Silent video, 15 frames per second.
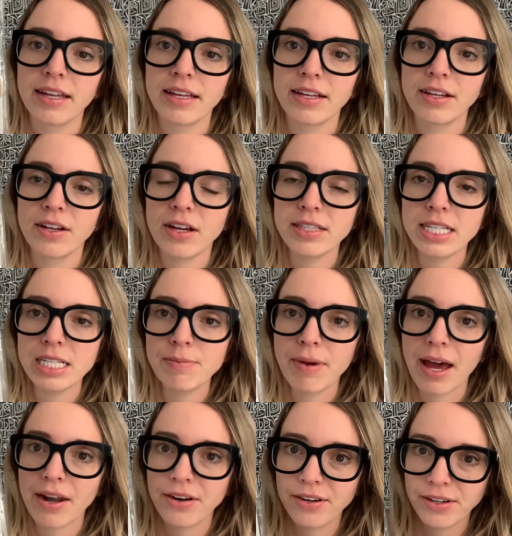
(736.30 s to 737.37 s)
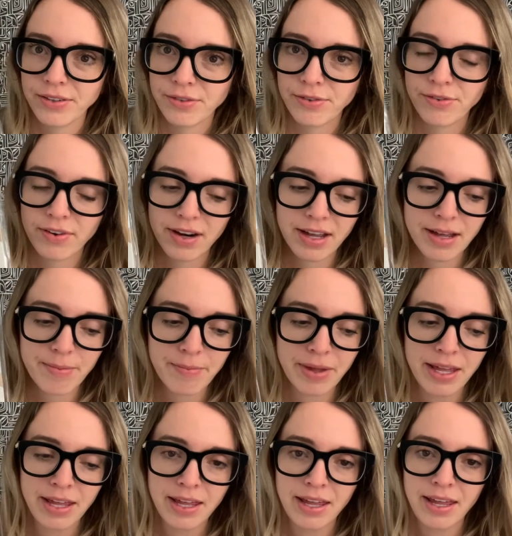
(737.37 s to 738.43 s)
got this pattern from
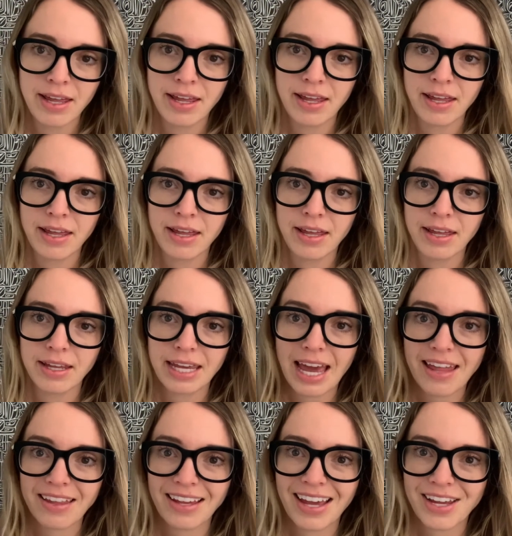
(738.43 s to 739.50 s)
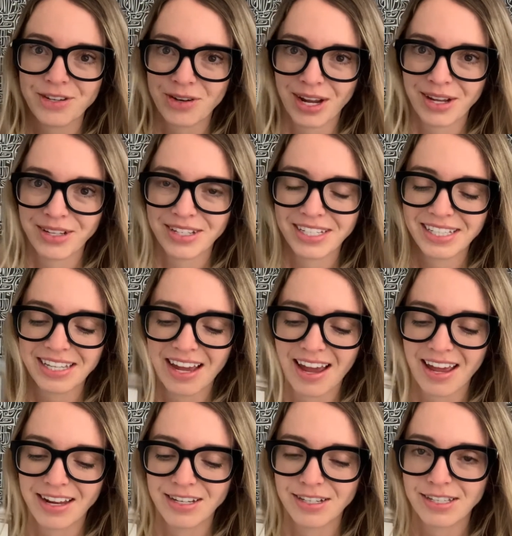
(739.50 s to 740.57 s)
Kelly at Dragon
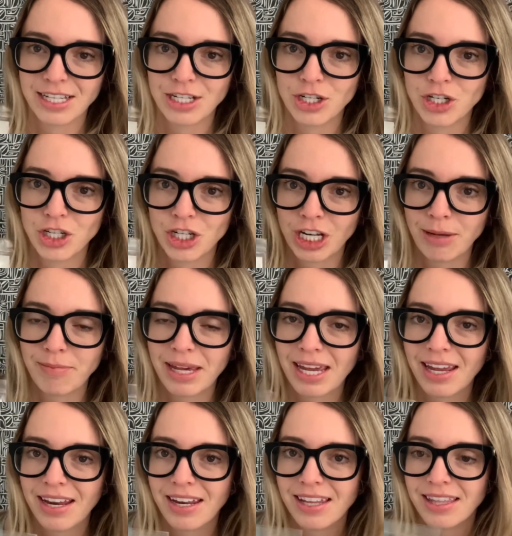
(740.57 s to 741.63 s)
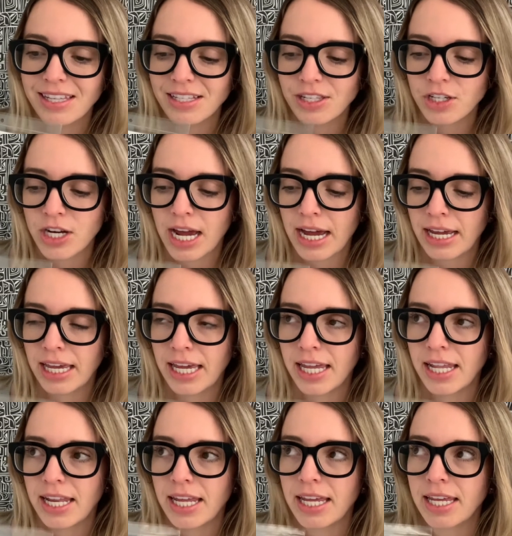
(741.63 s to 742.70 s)
Designs. She made this
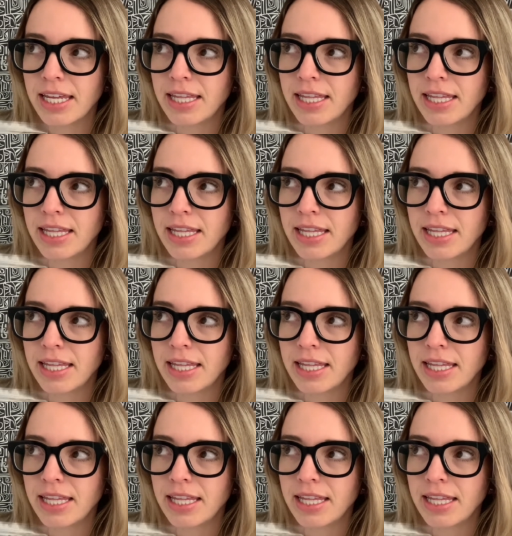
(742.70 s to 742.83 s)
jacket in